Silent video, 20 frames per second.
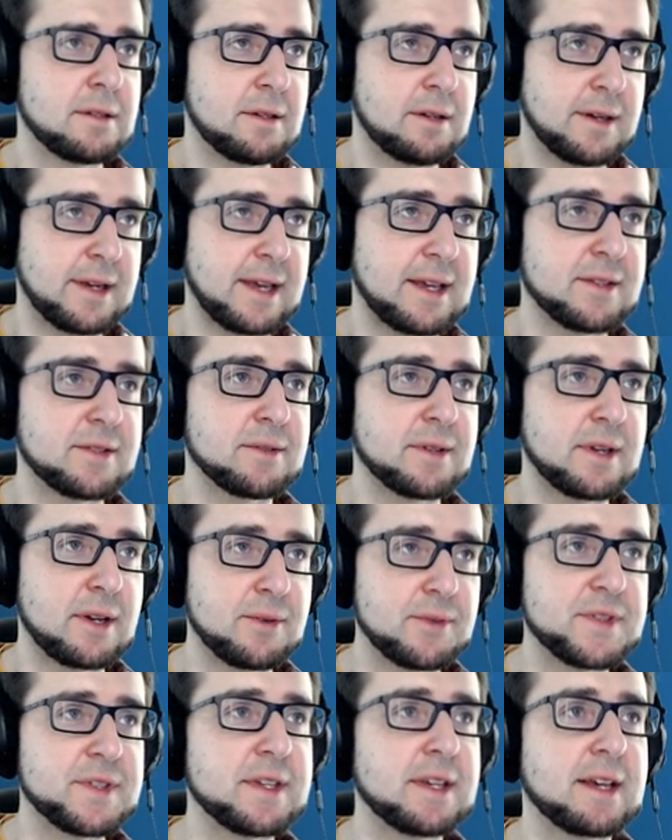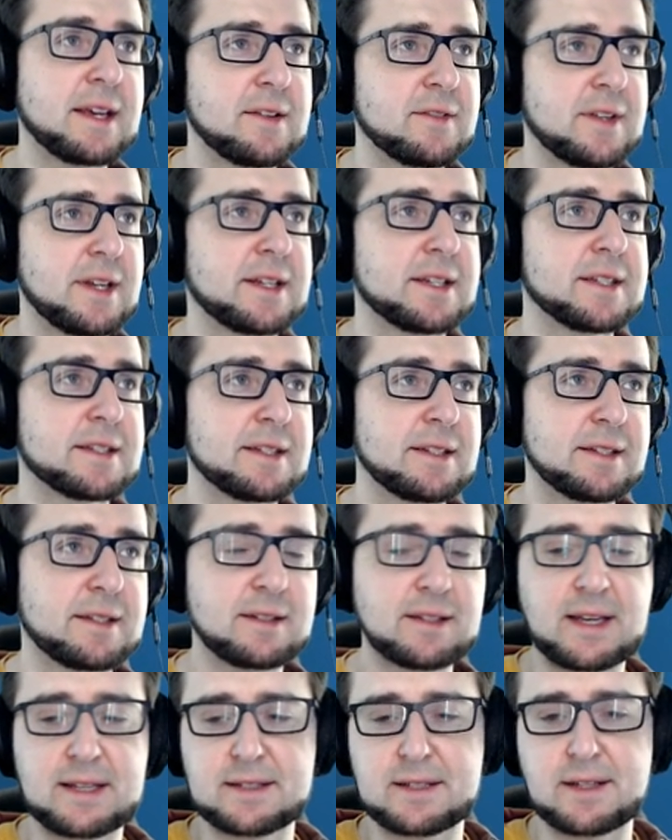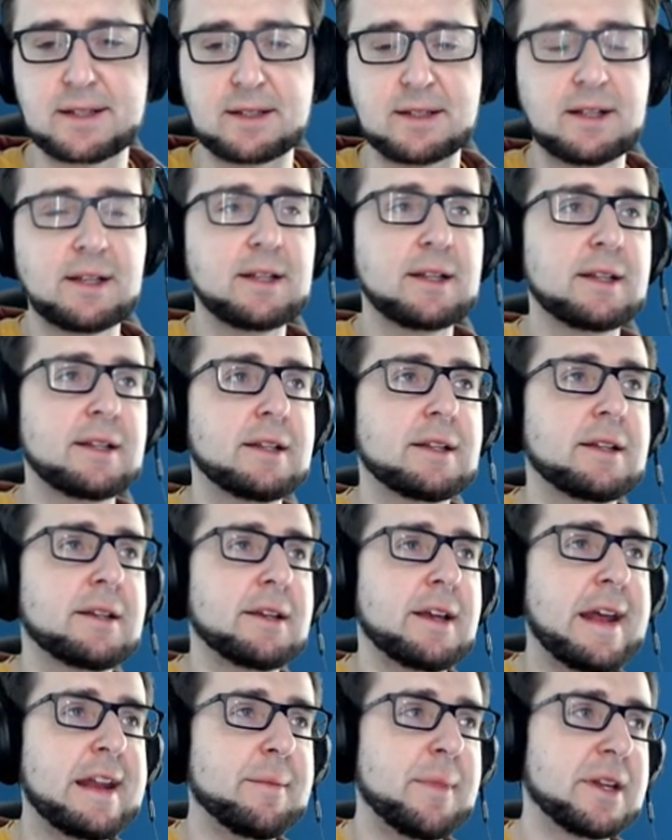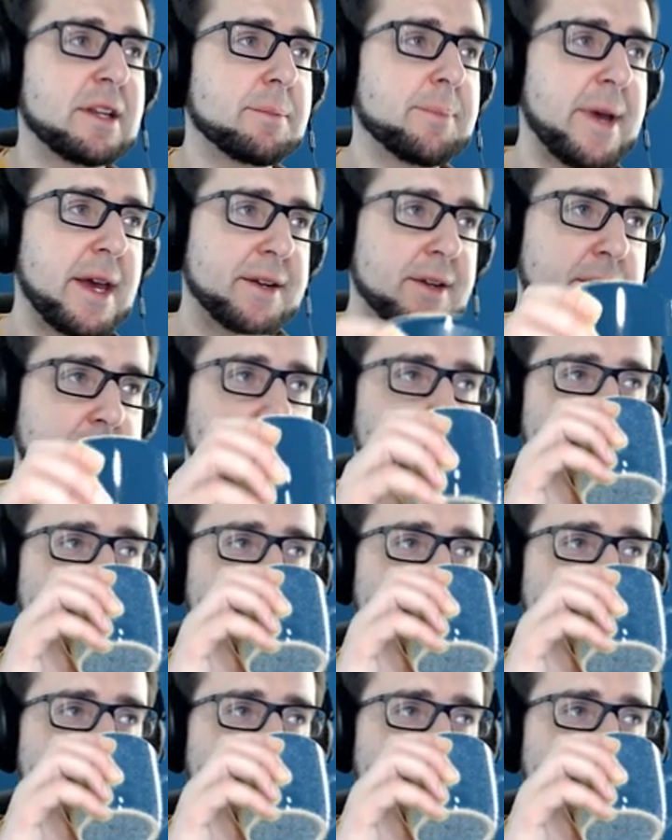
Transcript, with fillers: Okay, so now you see kind of like this nice little animated pattern.